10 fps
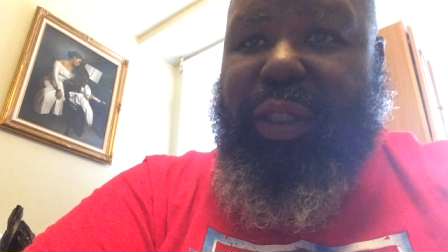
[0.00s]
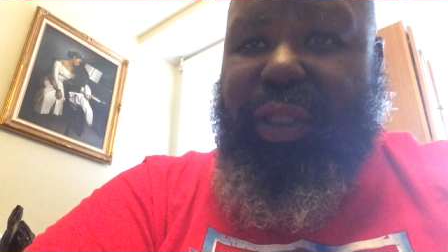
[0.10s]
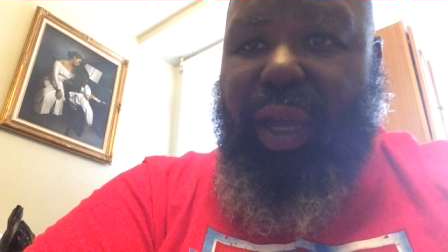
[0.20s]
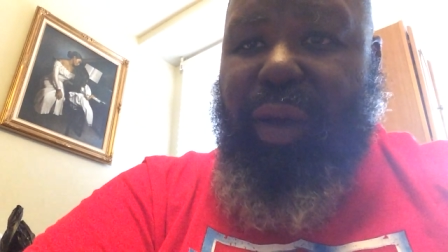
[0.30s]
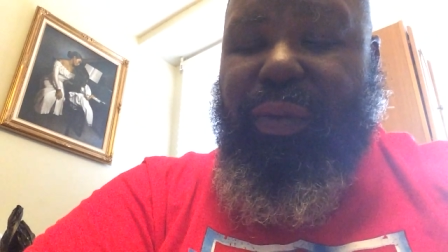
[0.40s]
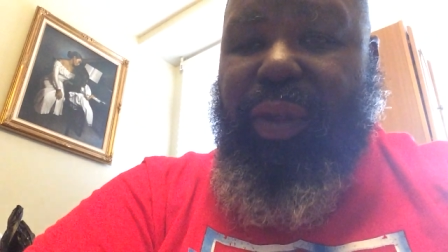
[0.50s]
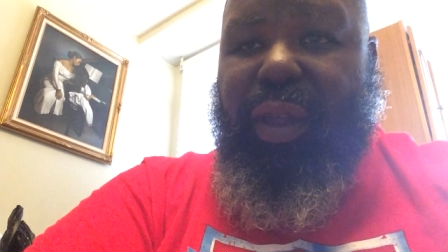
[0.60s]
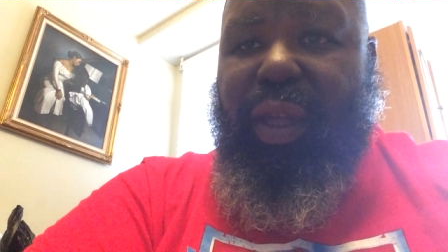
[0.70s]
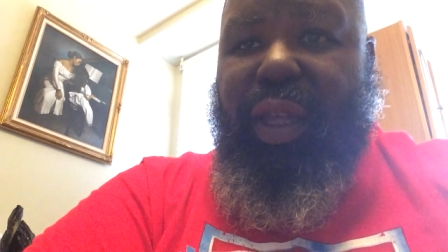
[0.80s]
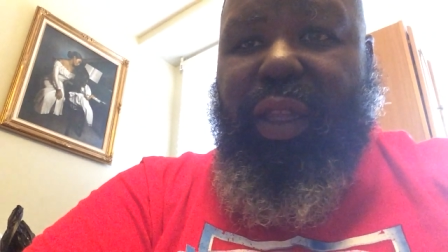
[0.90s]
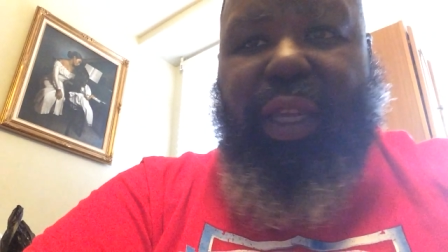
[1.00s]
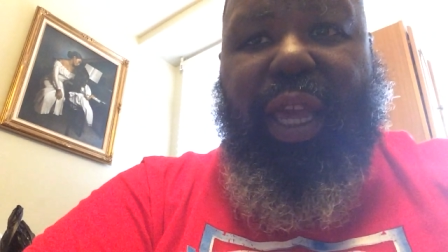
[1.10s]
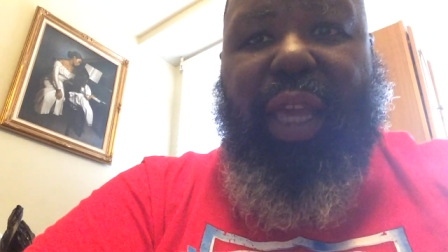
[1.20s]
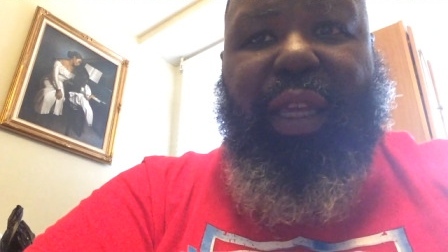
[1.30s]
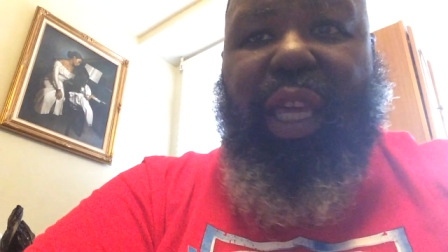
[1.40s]
itself that
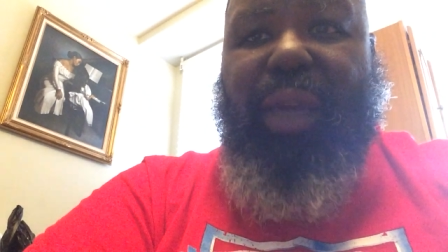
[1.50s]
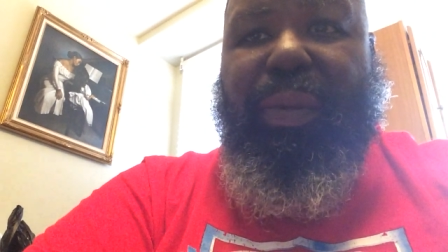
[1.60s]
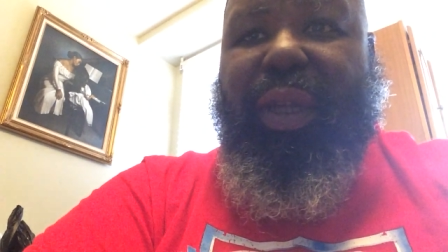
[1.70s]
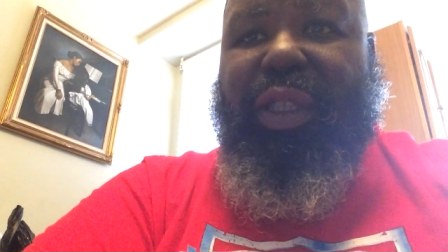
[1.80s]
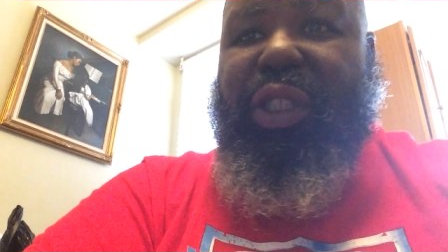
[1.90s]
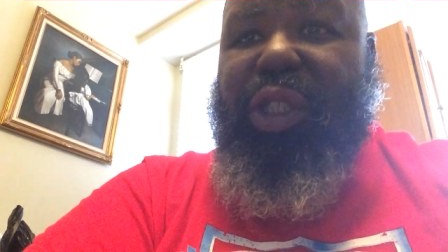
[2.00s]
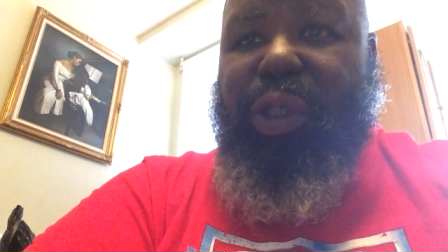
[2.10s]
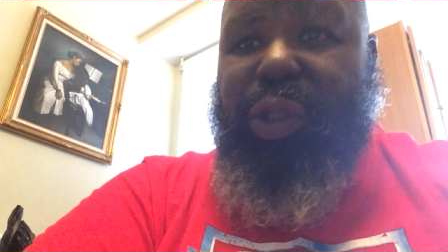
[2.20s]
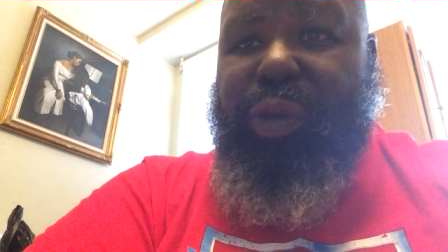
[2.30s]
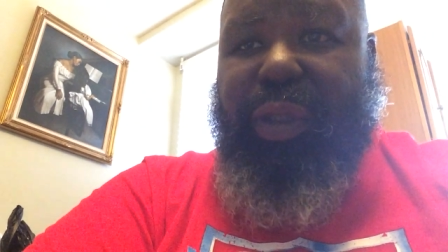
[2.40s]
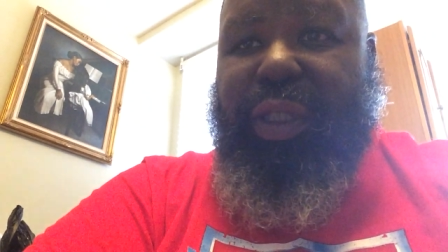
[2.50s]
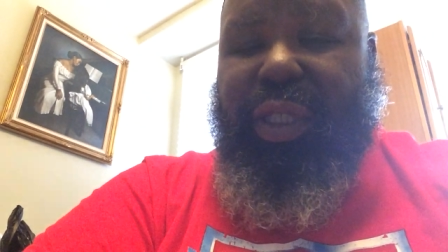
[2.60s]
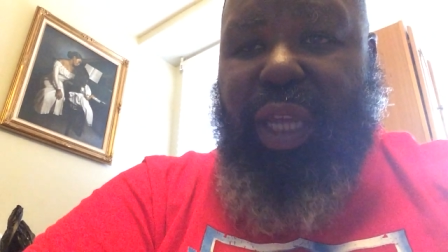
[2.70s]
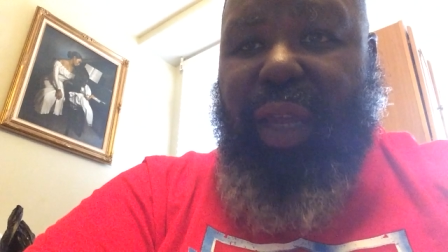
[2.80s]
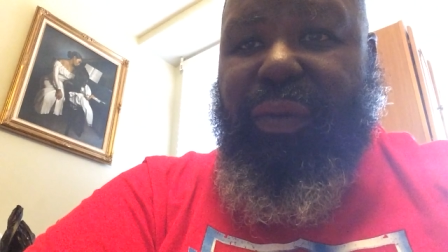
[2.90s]
can't keep its children
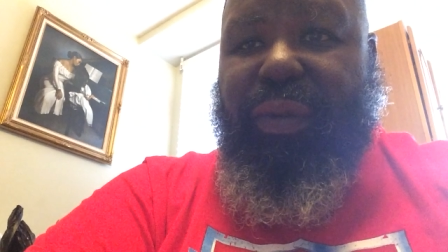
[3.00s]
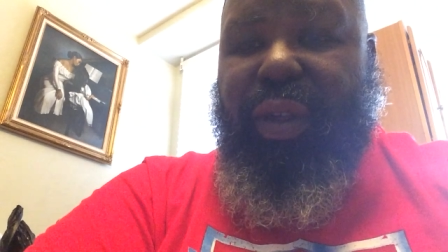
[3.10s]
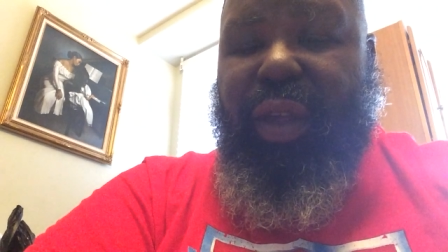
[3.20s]
safe,